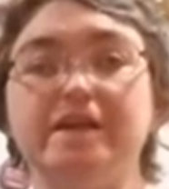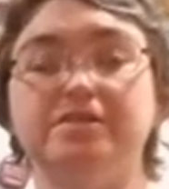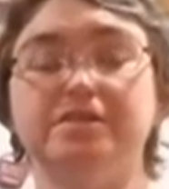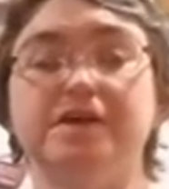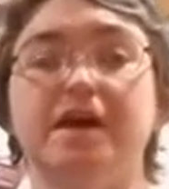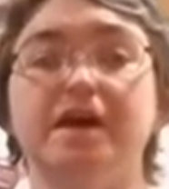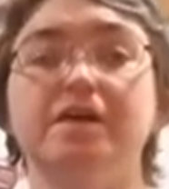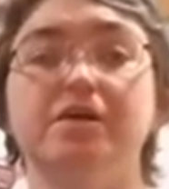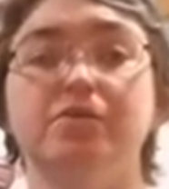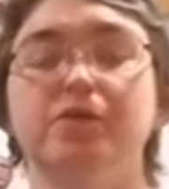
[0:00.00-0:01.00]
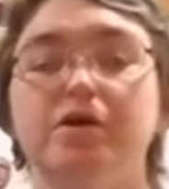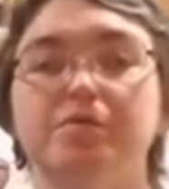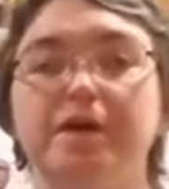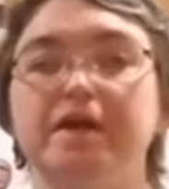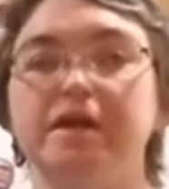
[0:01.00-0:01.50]
today we are
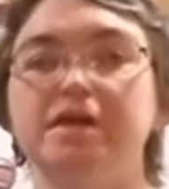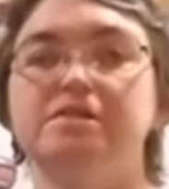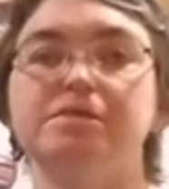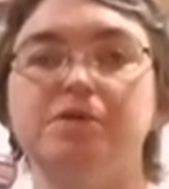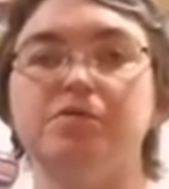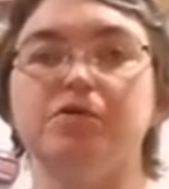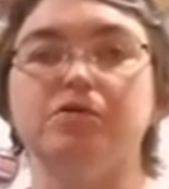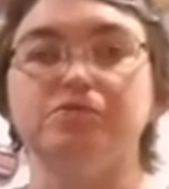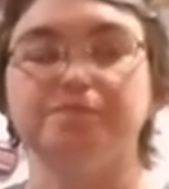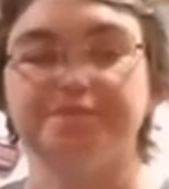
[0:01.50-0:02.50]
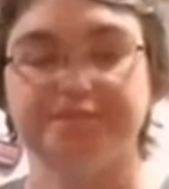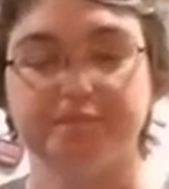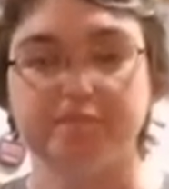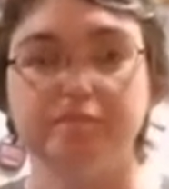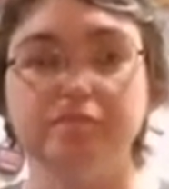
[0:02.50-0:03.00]
making cinnamon rolls.
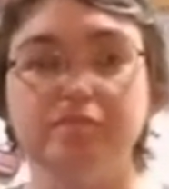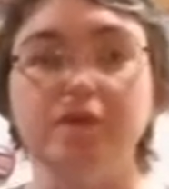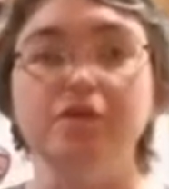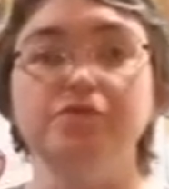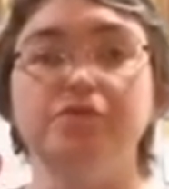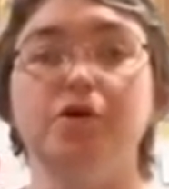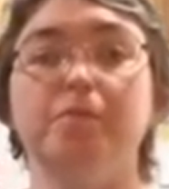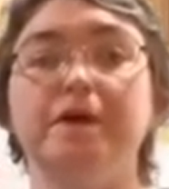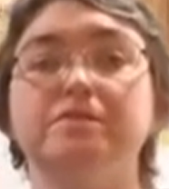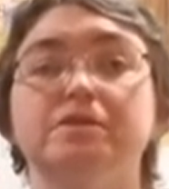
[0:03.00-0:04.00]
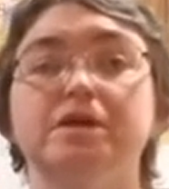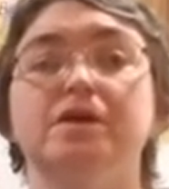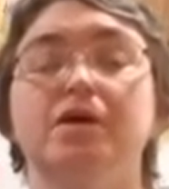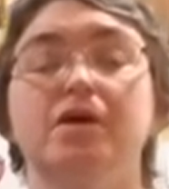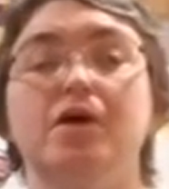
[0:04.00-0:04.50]
So basically,
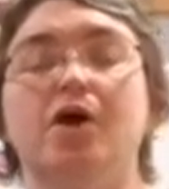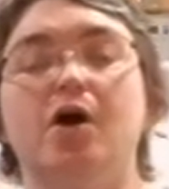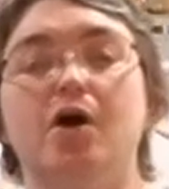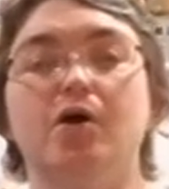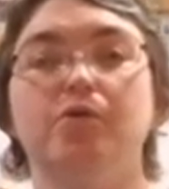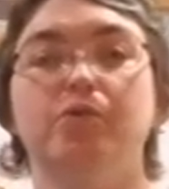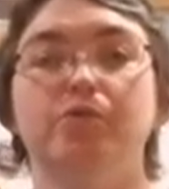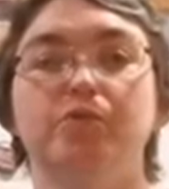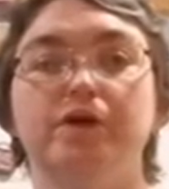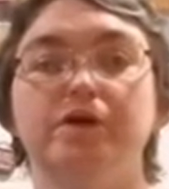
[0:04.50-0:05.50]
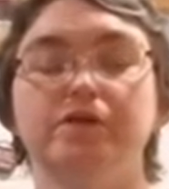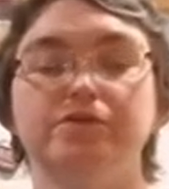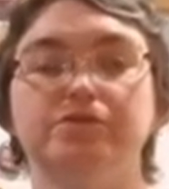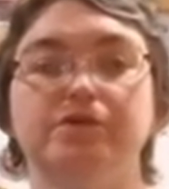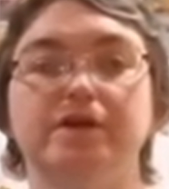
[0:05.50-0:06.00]
all we're
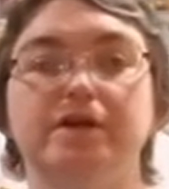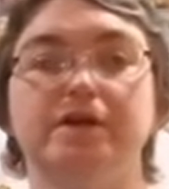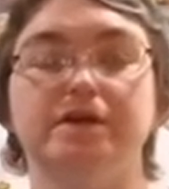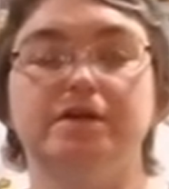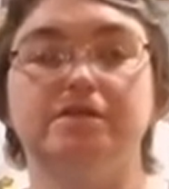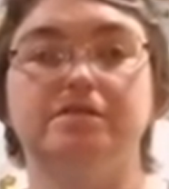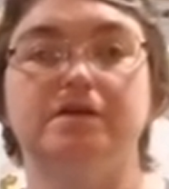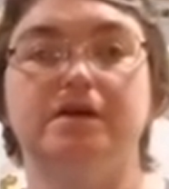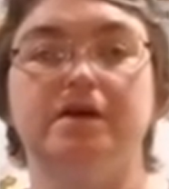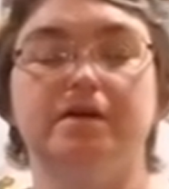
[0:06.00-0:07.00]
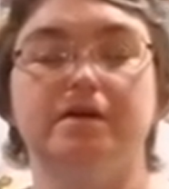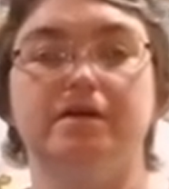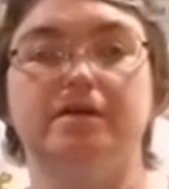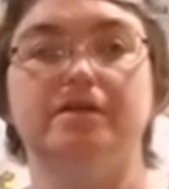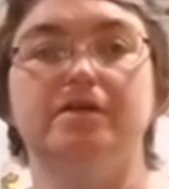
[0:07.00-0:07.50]
doing is
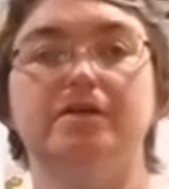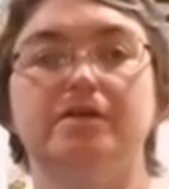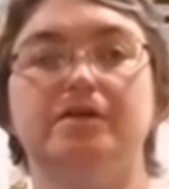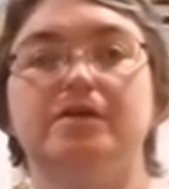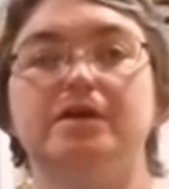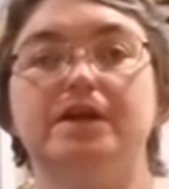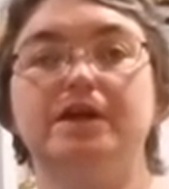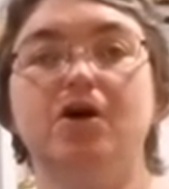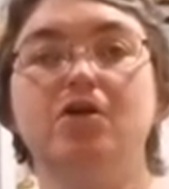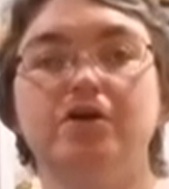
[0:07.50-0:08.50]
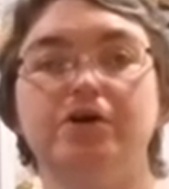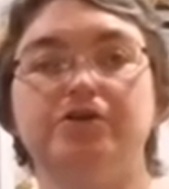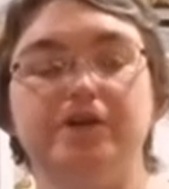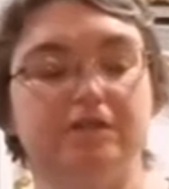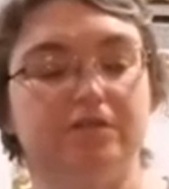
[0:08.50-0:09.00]
getting all our
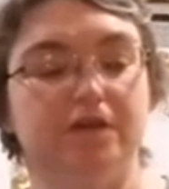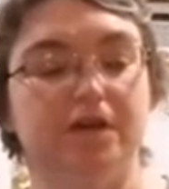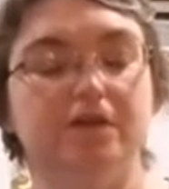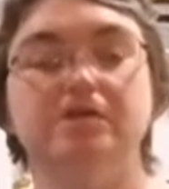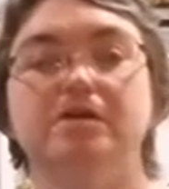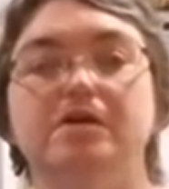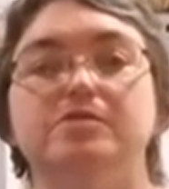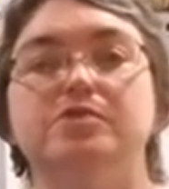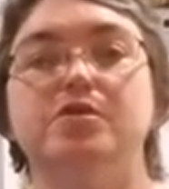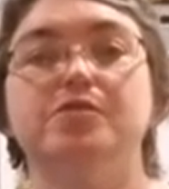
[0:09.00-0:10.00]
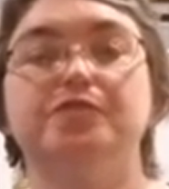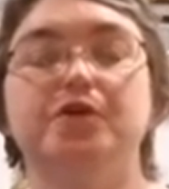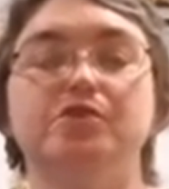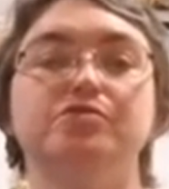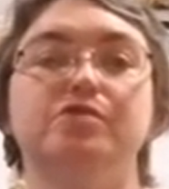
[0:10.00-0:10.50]
ingredients together. So the
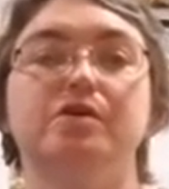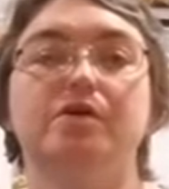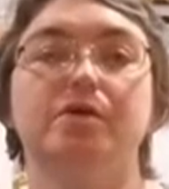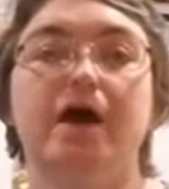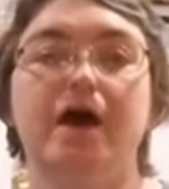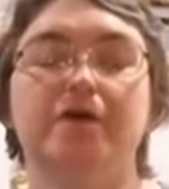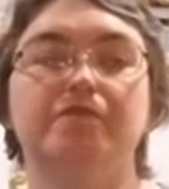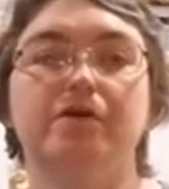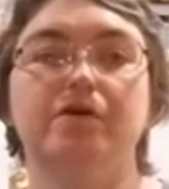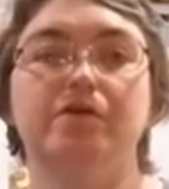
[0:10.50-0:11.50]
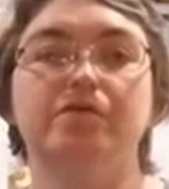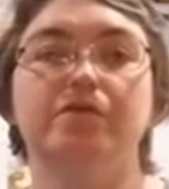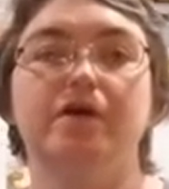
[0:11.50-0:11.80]
first half of